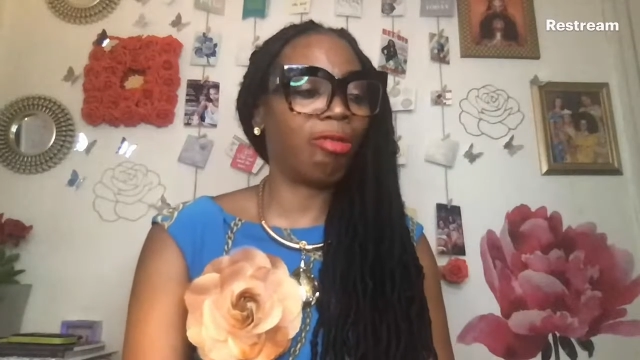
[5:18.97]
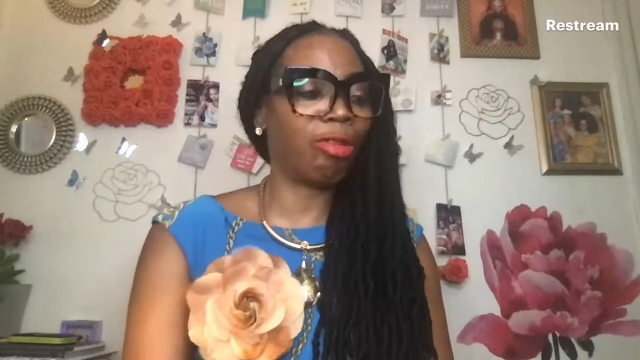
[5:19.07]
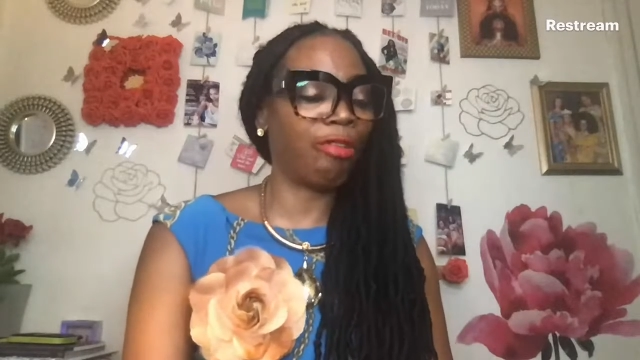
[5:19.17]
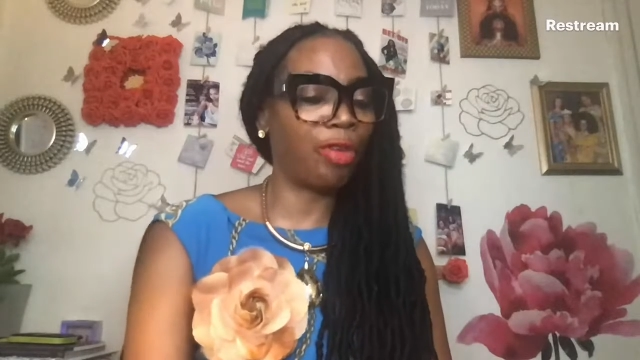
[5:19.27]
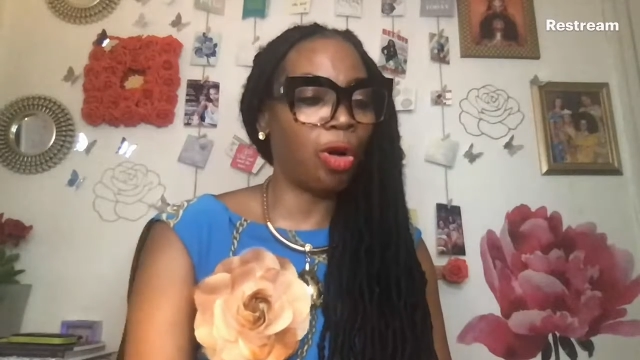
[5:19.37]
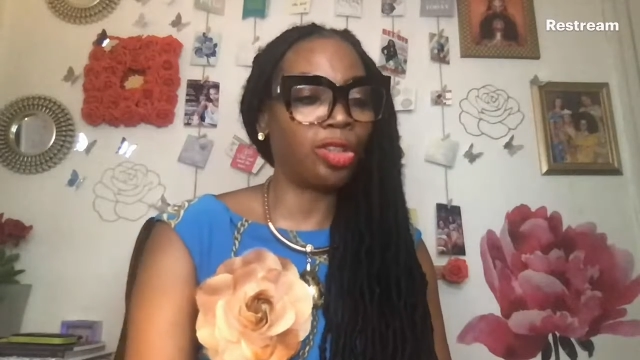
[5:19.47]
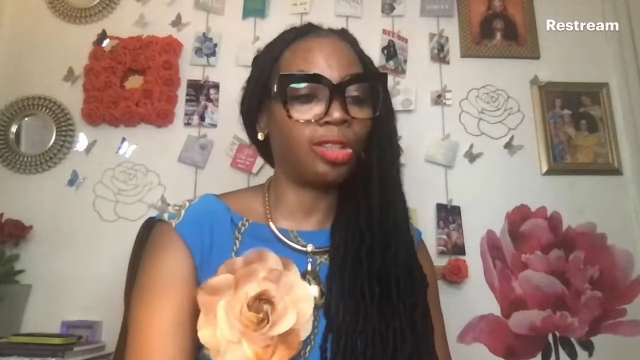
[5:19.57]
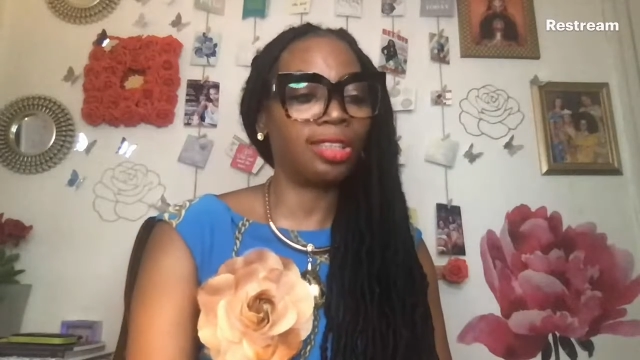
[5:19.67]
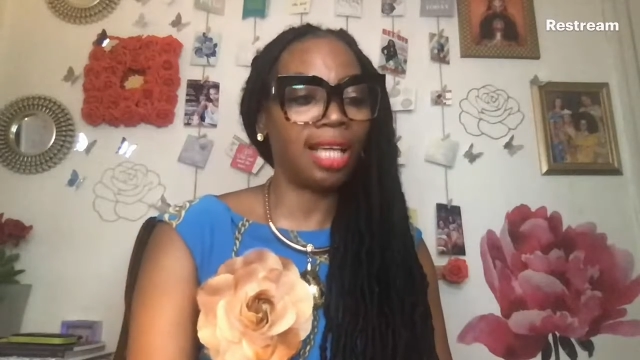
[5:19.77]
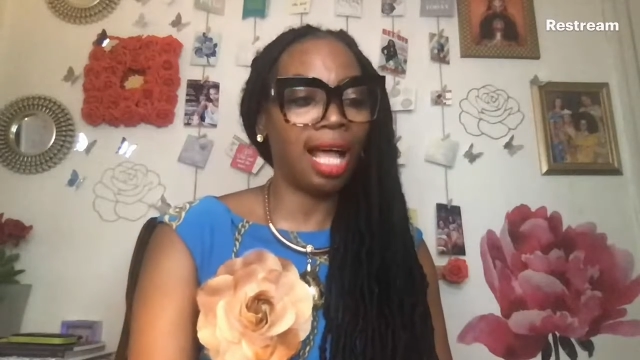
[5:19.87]
revoked
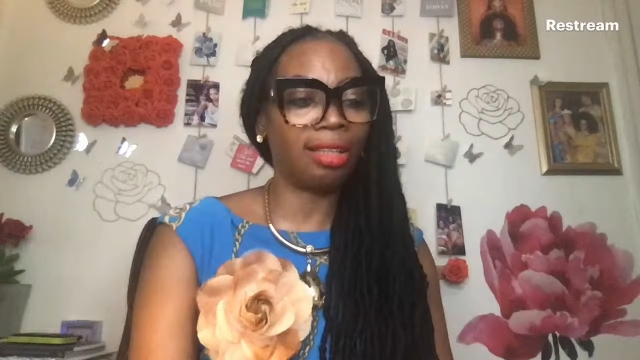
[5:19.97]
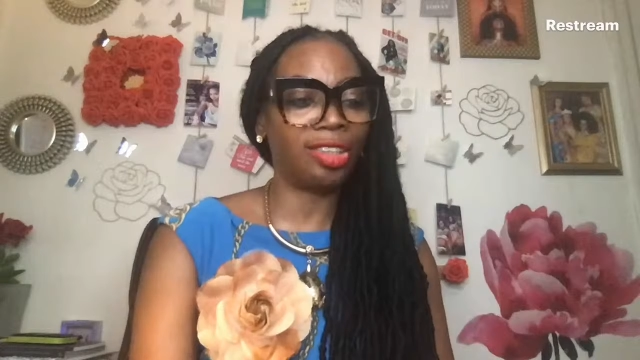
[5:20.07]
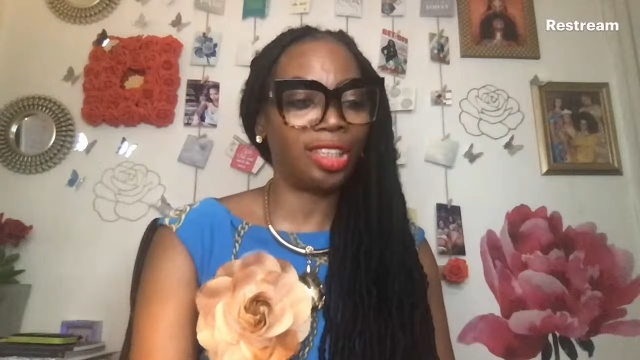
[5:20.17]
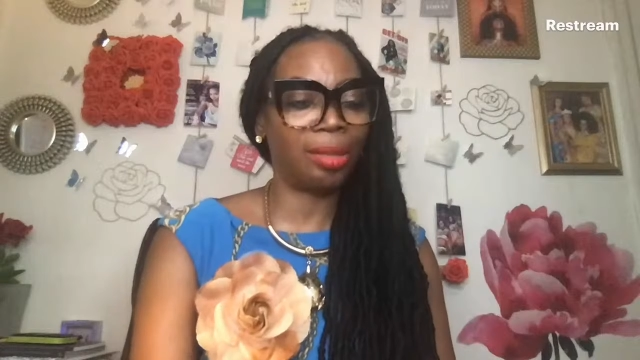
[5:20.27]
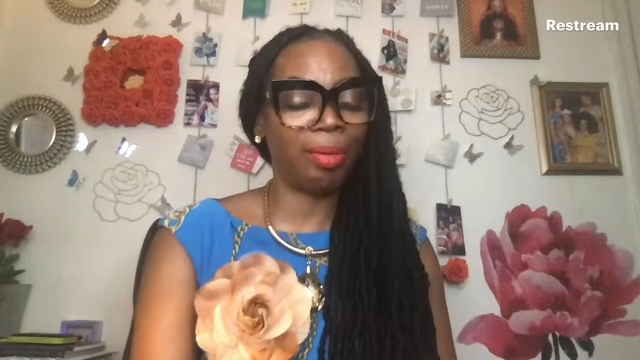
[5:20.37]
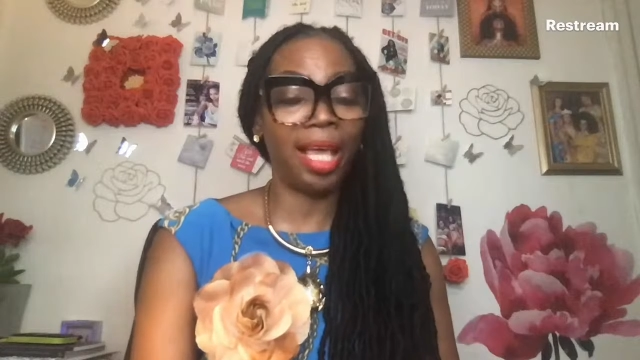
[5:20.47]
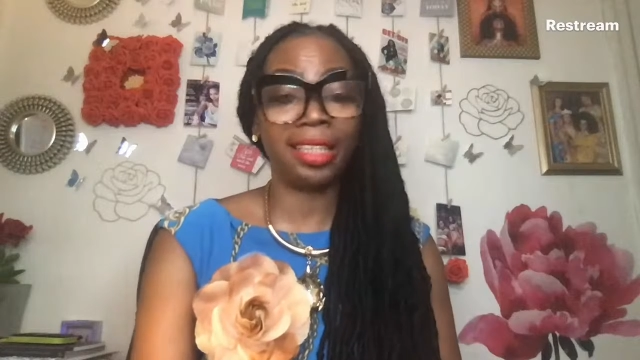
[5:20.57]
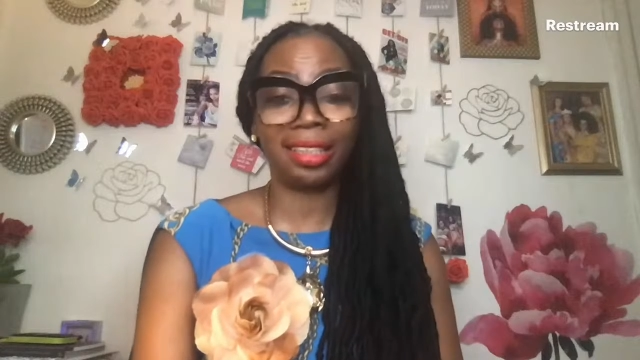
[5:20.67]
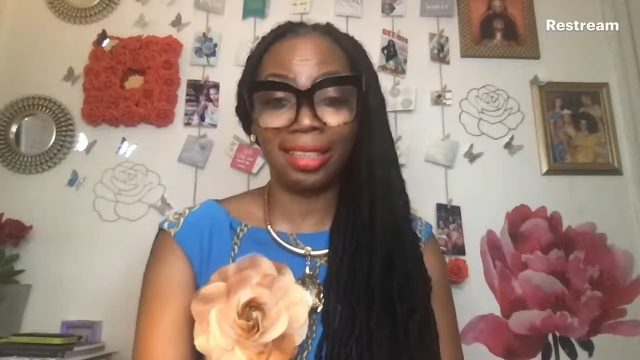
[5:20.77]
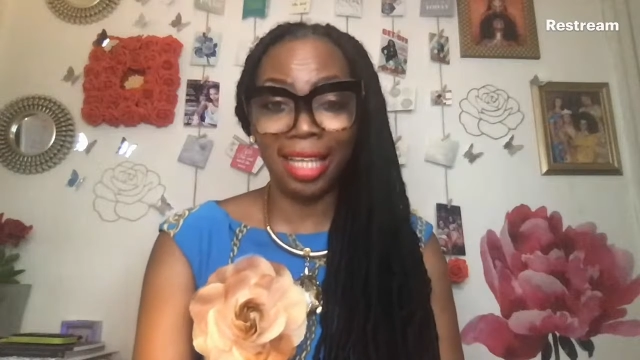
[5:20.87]
her scholarship
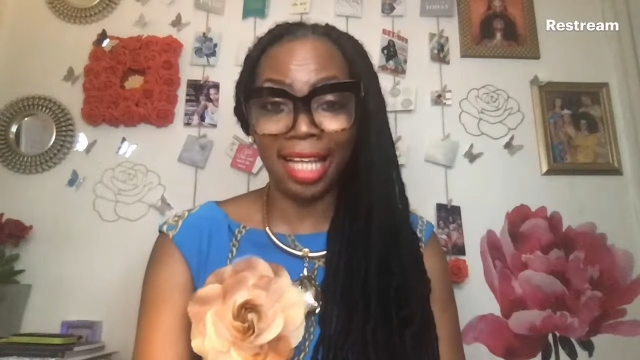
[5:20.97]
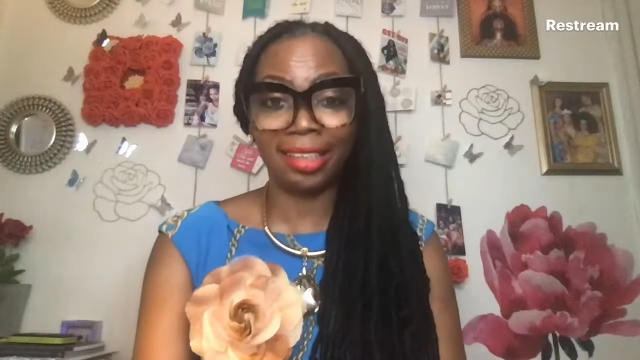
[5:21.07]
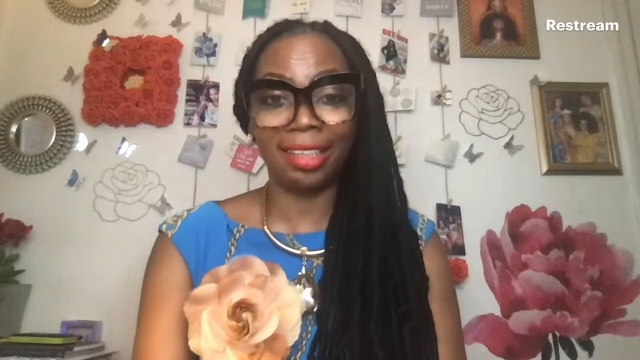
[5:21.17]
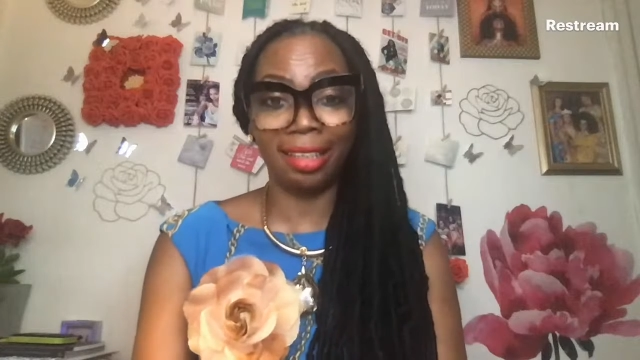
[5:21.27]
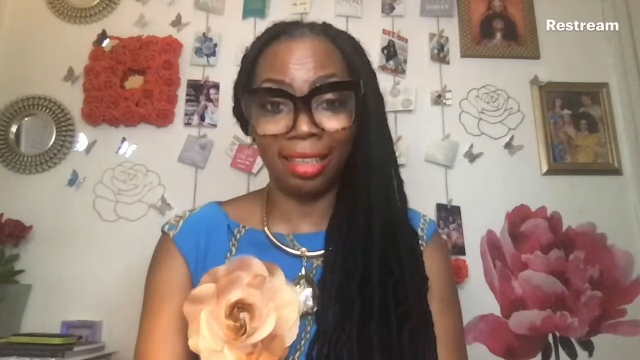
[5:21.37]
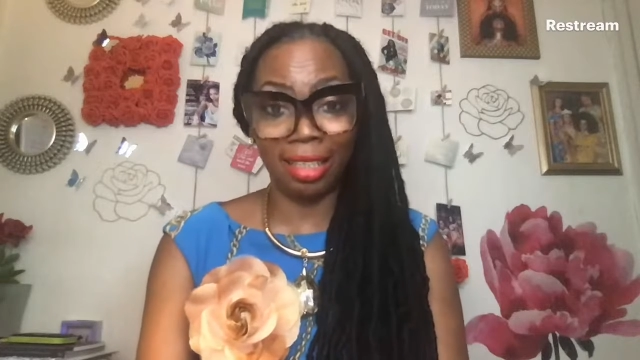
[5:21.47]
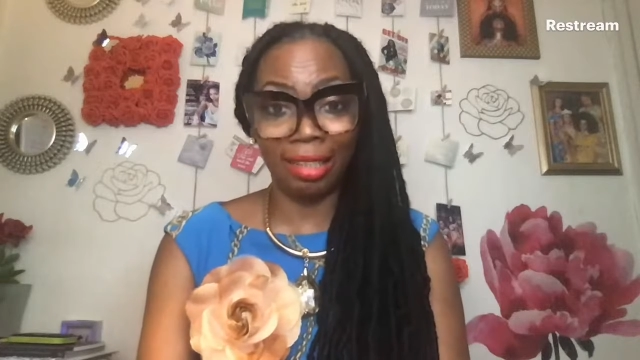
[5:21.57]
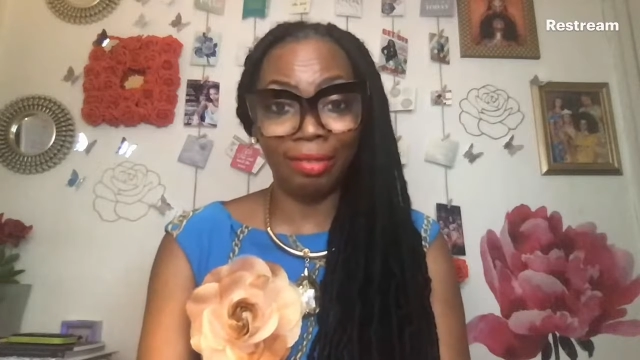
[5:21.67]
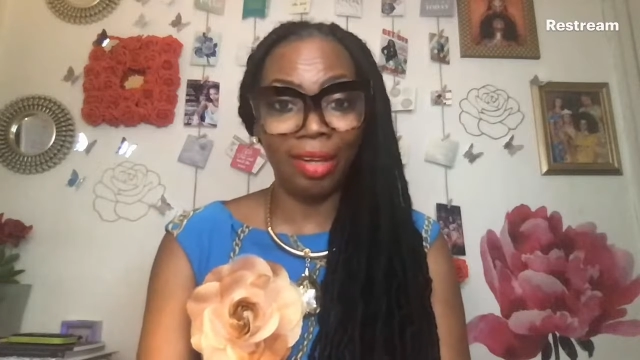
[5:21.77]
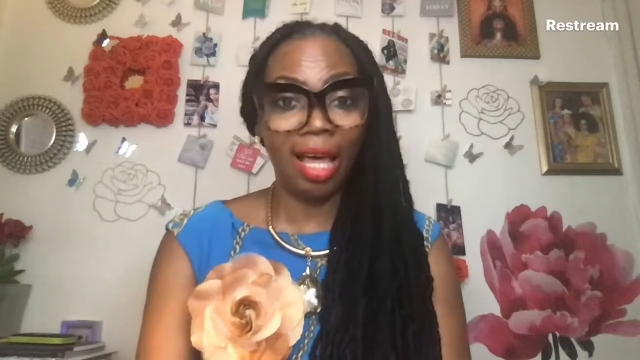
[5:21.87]
and she had to
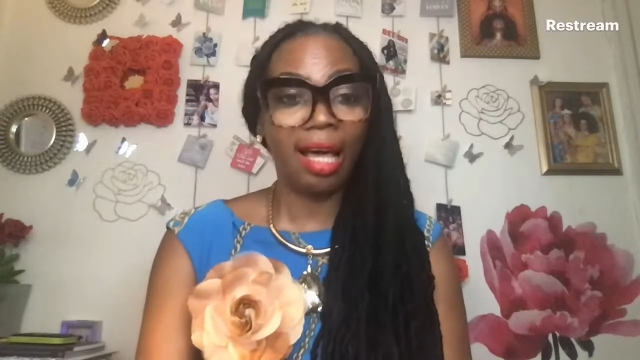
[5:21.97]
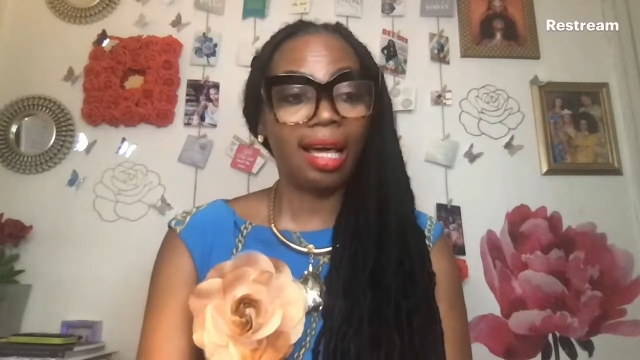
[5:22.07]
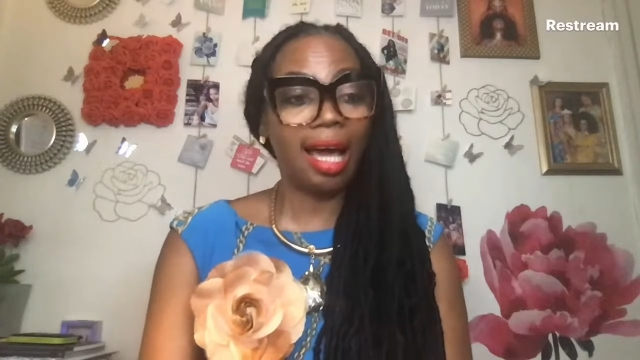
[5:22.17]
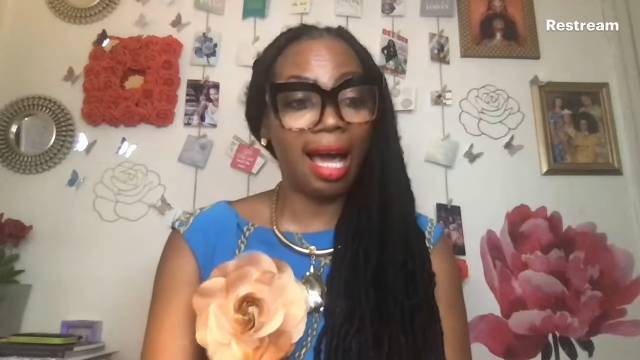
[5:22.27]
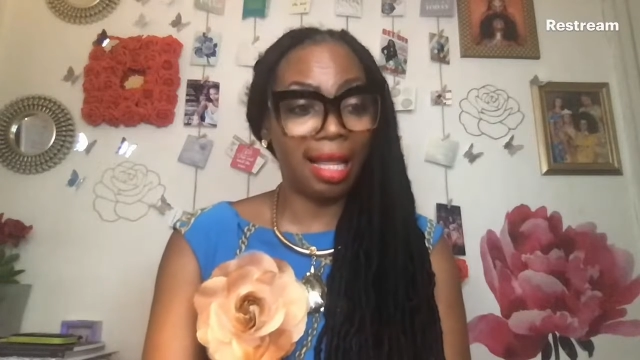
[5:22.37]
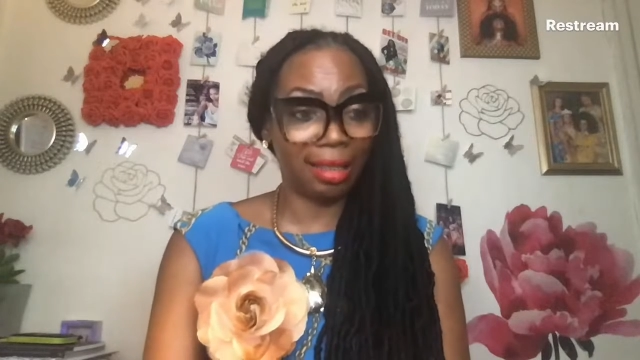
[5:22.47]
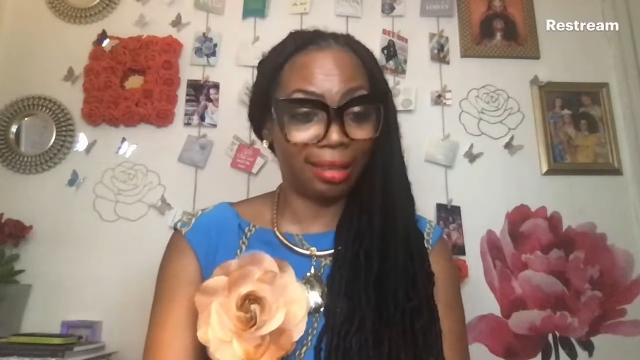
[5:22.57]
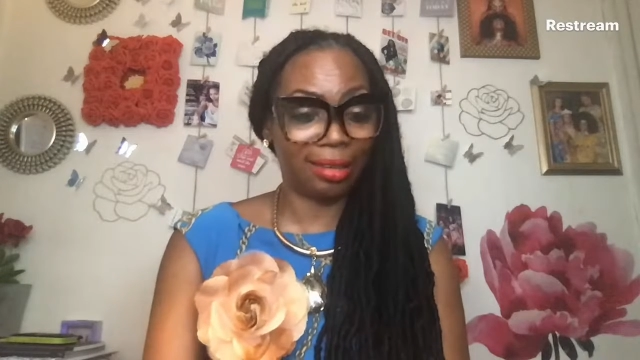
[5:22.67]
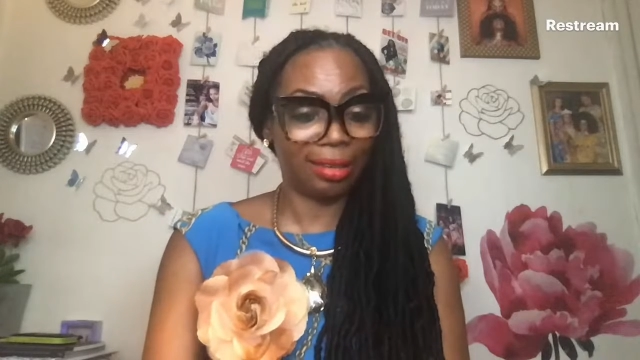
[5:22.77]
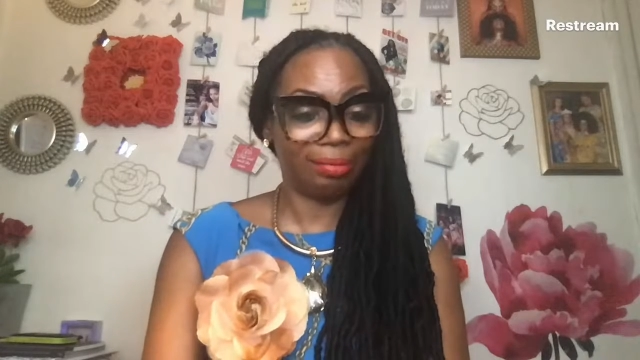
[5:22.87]
leave
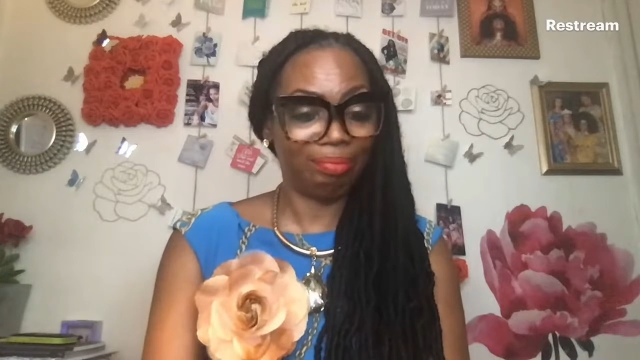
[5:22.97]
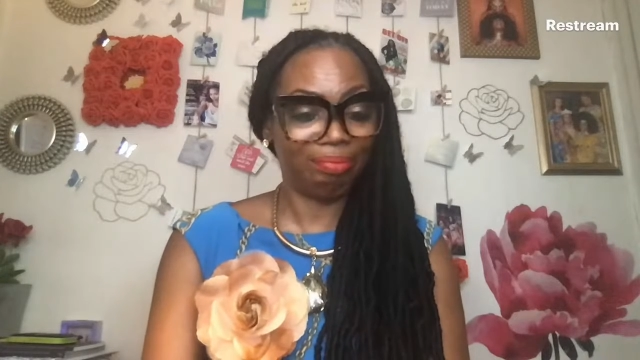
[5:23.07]
college.